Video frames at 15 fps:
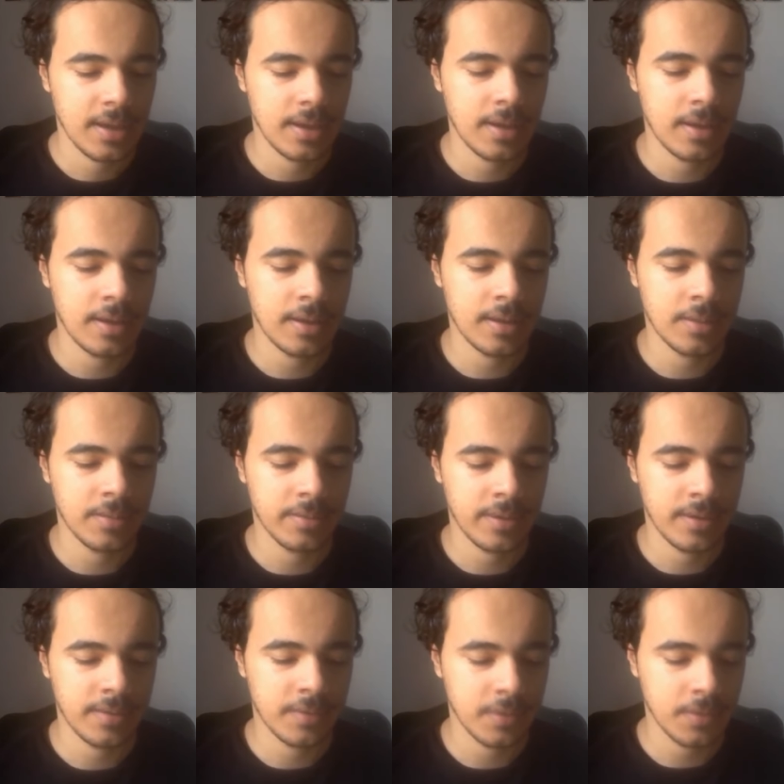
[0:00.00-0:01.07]
in the
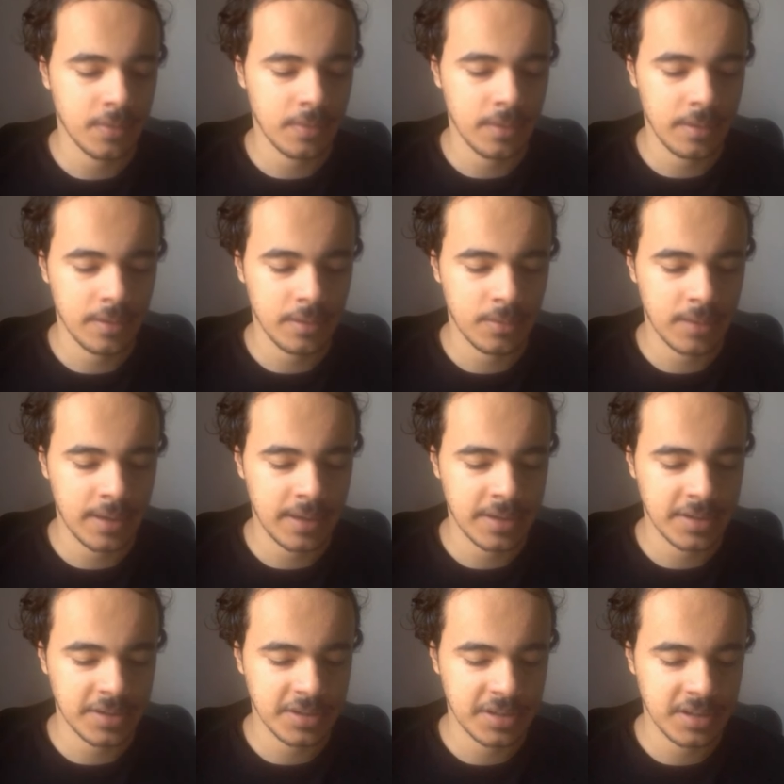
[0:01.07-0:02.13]
preview, the way
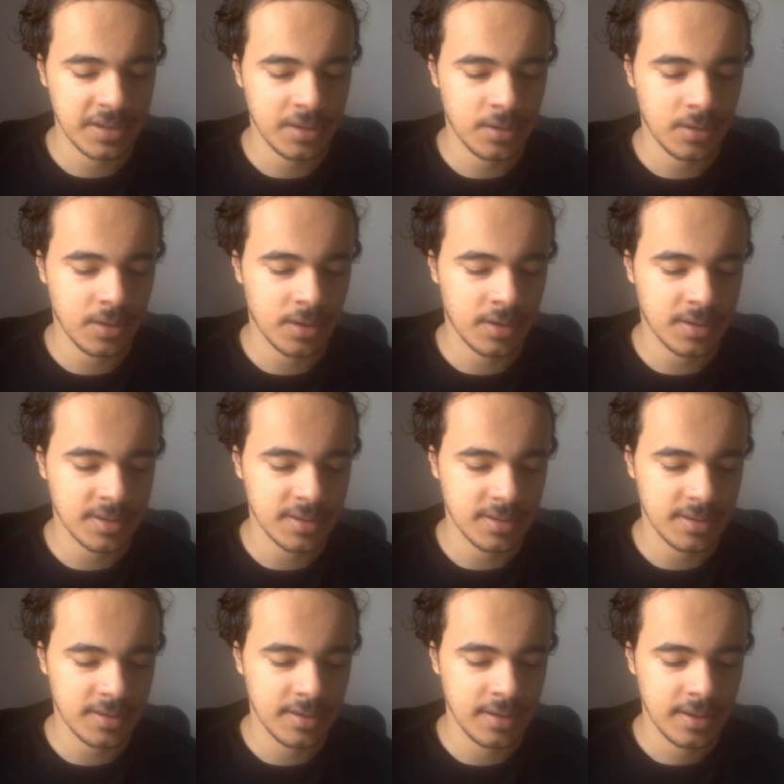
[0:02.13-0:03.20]
she, Olga
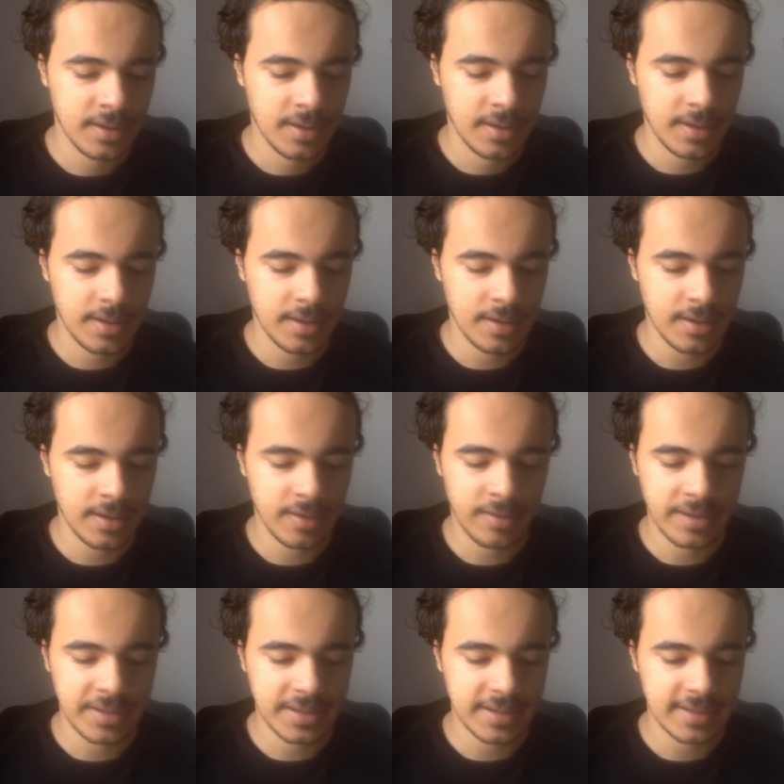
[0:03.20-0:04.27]
Artin and
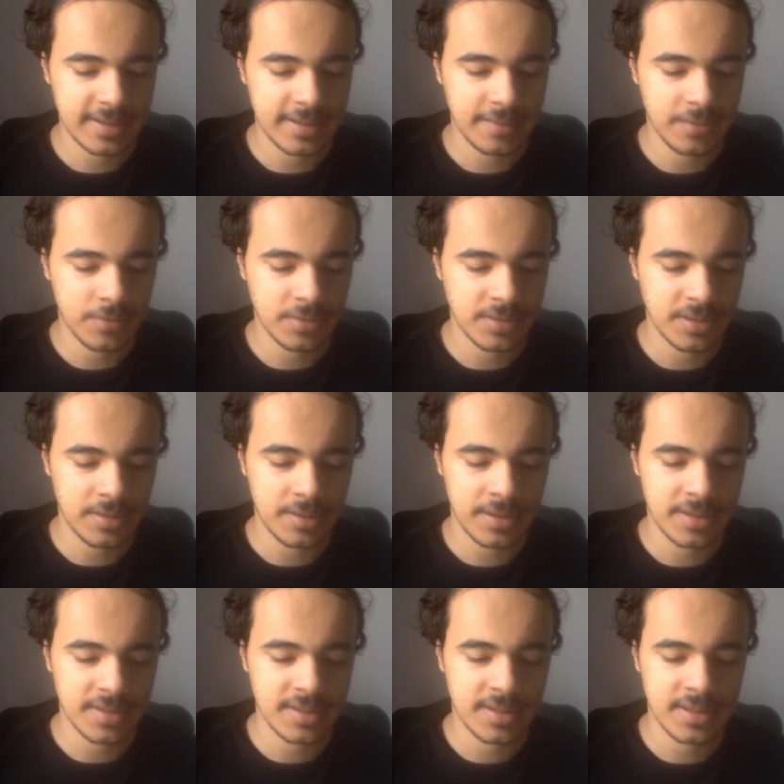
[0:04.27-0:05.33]
Grace Clinton have all settled
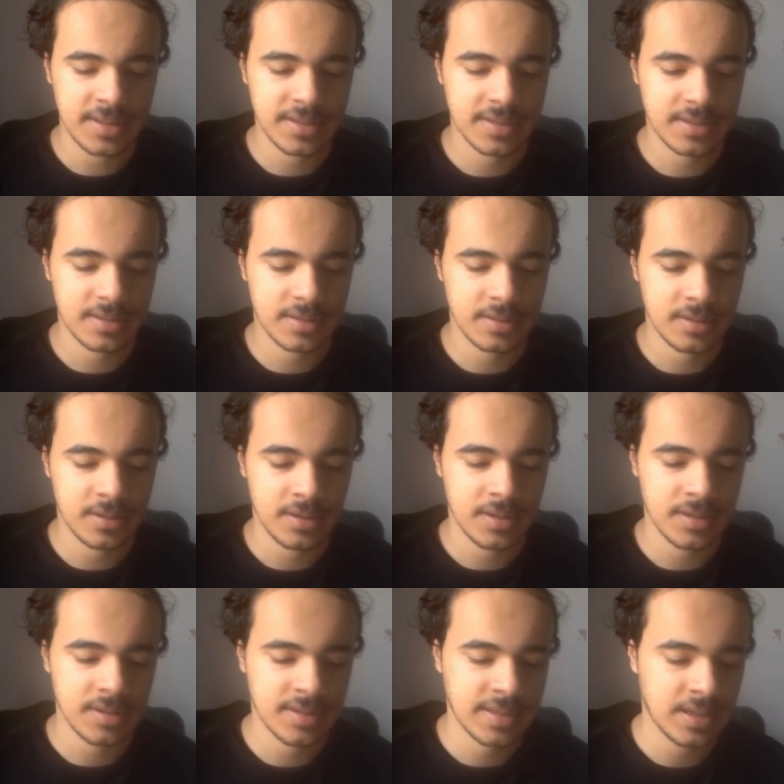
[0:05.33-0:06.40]
into this
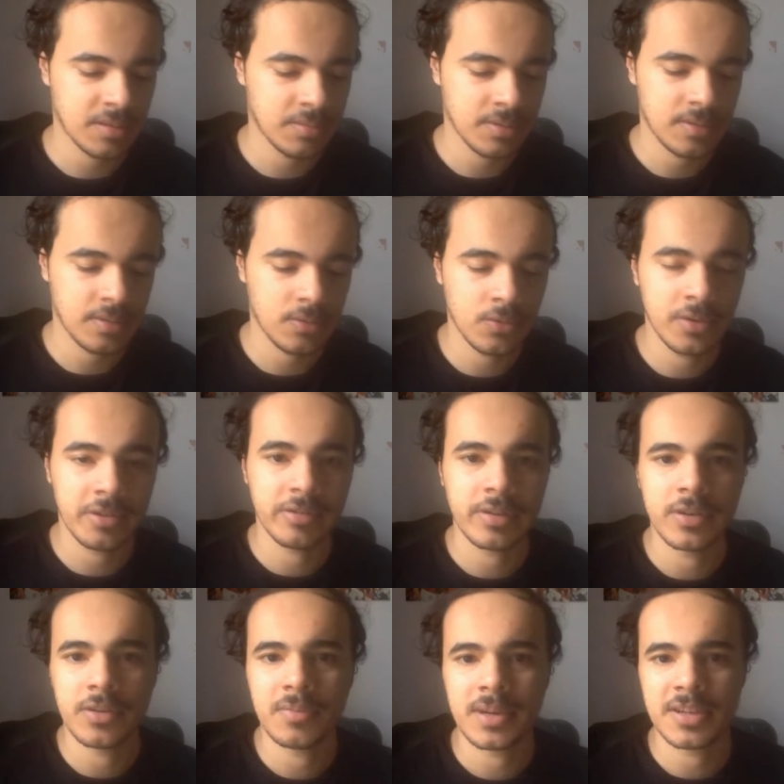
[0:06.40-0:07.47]
team under a
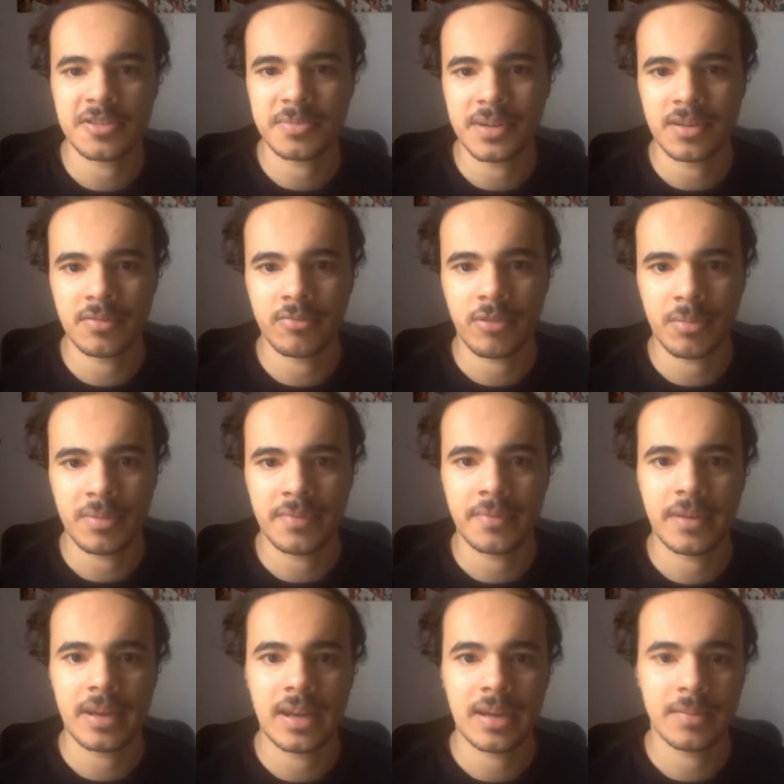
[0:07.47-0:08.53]
new management of Robert
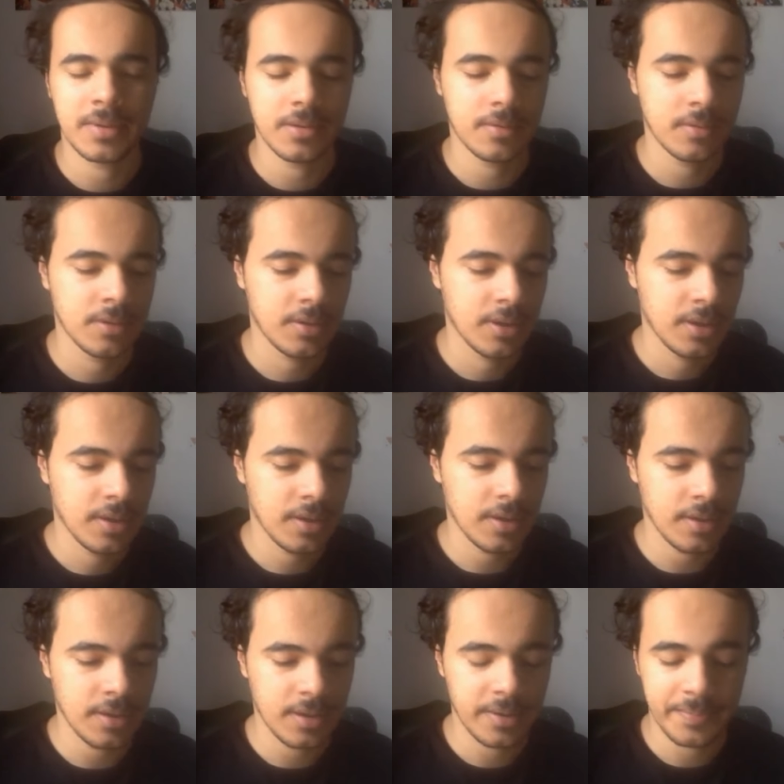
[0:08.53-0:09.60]
Wilhelmsen
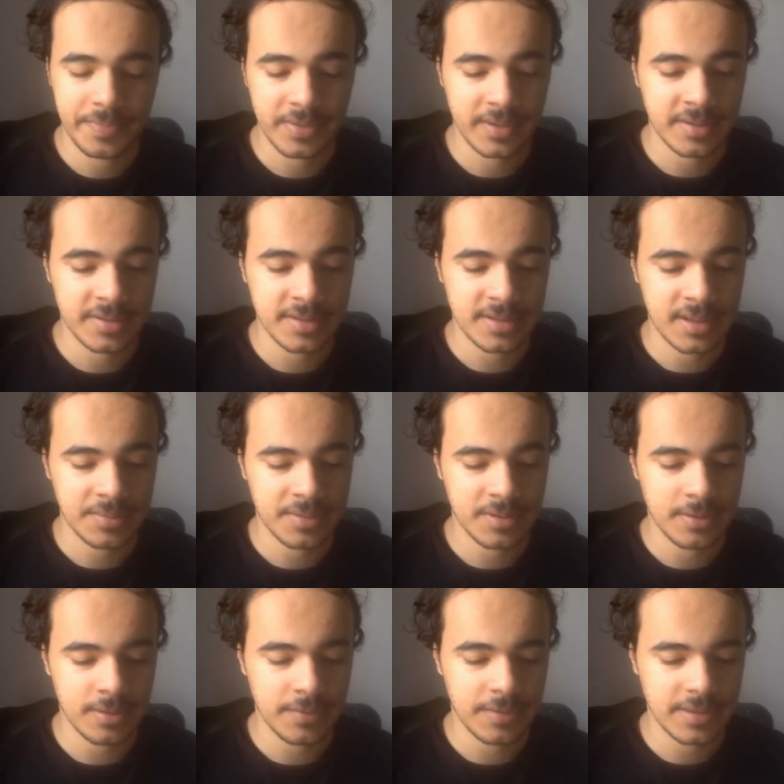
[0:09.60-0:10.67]
is just
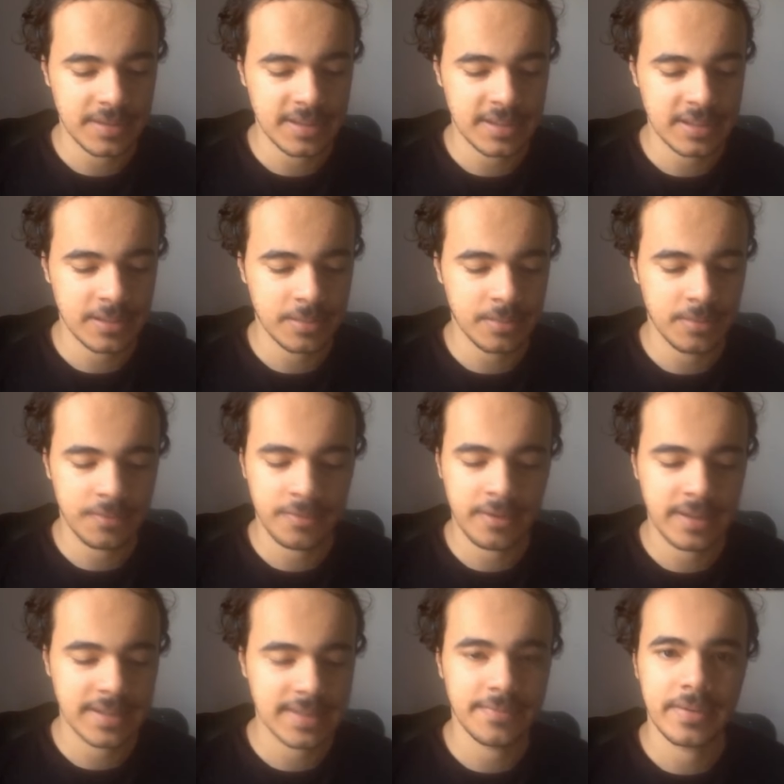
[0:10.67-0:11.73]
absolutely fantastic. But for
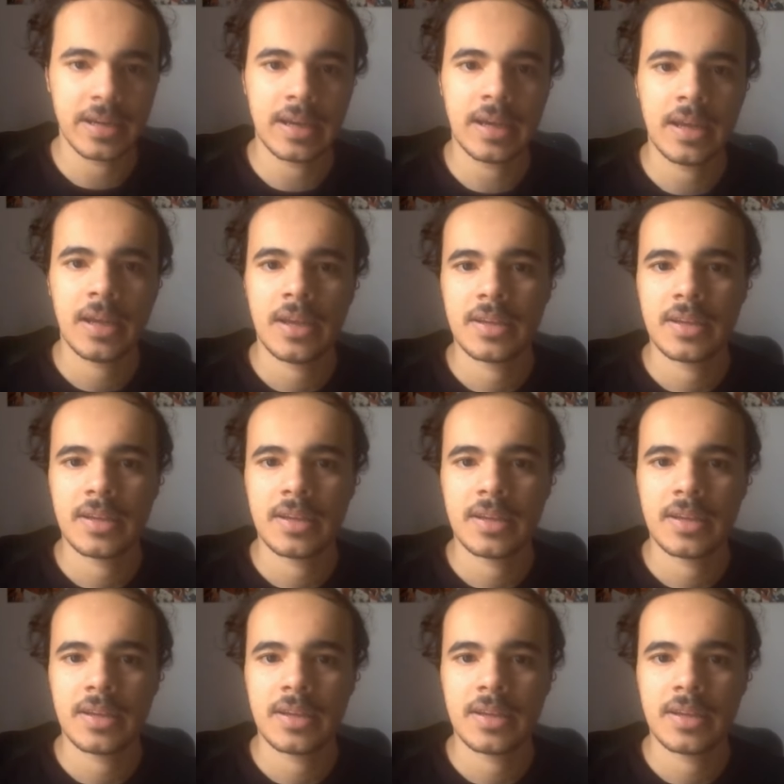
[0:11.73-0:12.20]
Aston Villa,